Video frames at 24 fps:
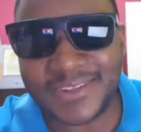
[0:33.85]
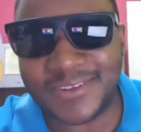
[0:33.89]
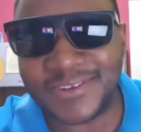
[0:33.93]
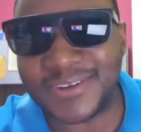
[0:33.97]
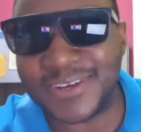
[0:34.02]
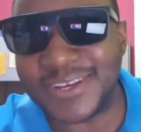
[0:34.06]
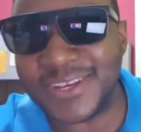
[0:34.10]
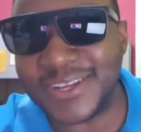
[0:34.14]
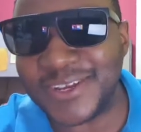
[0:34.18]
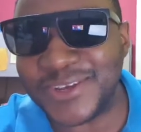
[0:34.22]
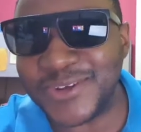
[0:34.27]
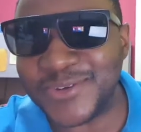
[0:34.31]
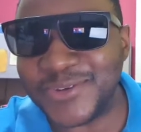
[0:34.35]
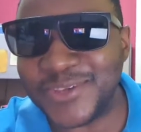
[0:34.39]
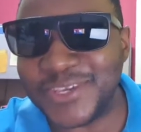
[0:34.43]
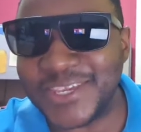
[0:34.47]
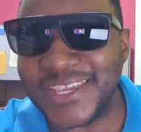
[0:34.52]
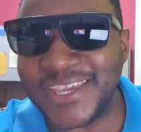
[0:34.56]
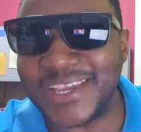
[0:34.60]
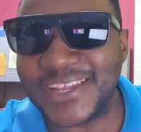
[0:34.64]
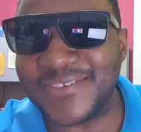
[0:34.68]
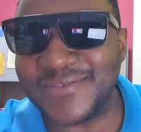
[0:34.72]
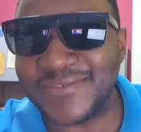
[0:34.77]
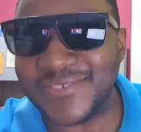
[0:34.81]
Like a
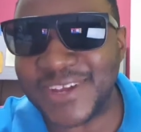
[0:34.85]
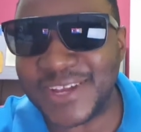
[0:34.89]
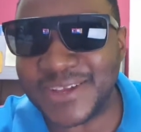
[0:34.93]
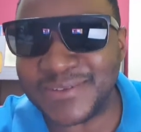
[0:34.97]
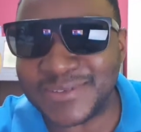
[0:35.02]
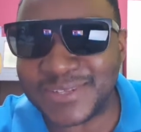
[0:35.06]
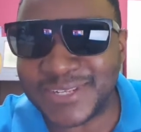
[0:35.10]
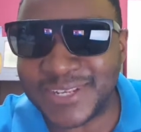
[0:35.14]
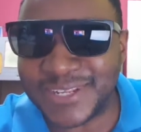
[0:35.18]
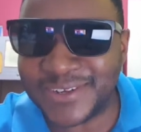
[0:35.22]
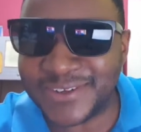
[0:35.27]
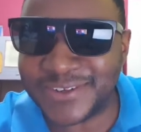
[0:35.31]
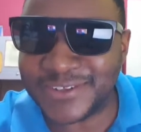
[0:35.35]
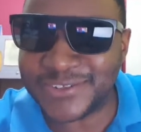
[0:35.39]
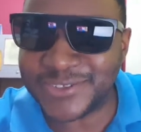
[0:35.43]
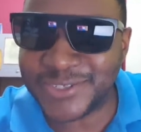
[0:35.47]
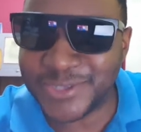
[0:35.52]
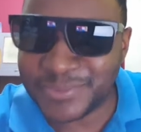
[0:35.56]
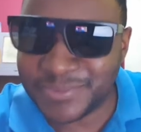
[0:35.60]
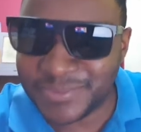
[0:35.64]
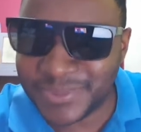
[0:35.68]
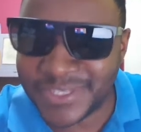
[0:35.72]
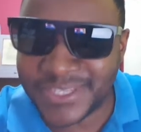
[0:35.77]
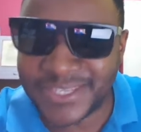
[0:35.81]
weekend vibes, like a
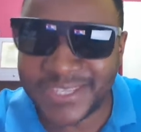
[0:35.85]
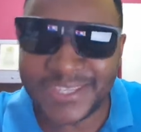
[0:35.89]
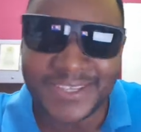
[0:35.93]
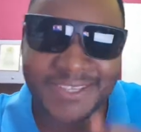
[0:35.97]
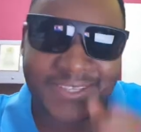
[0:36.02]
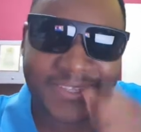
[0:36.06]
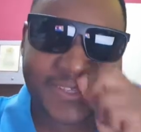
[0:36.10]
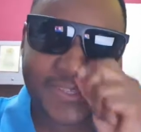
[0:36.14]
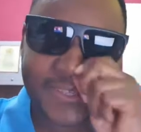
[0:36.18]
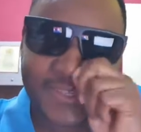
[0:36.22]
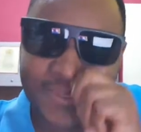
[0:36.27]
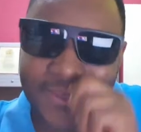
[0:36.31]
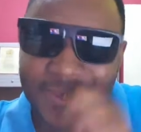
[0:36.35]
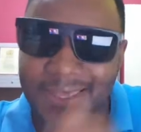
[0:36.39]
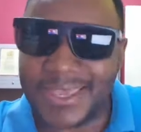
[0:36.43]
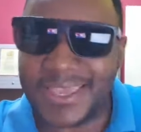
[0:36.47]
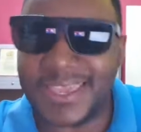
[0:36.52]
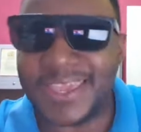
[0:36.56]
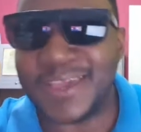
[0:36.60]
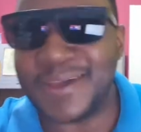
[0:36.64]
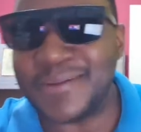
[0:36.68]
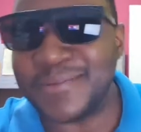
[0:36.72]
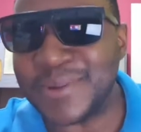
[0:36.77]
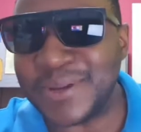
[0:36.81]
trip thing.
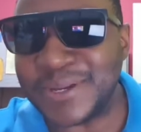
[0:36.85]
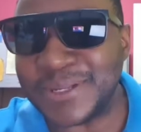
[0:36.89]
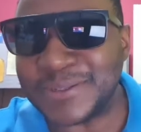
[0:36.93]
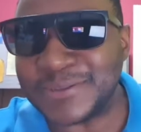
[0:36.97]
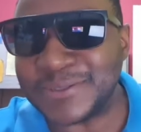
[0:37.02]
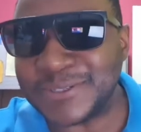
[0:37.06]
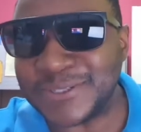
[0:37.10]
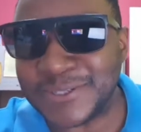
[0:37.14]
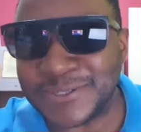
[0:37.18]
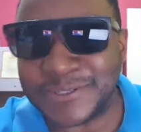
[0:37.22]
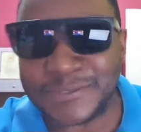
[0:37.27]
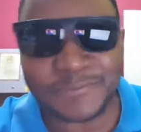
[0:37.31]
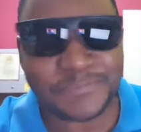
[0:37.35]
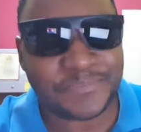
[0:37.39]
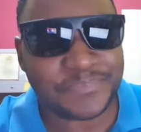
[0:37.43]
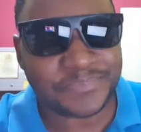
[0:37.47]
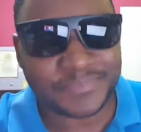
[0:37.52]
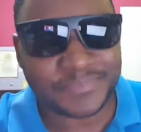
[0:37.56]
Yeah man, so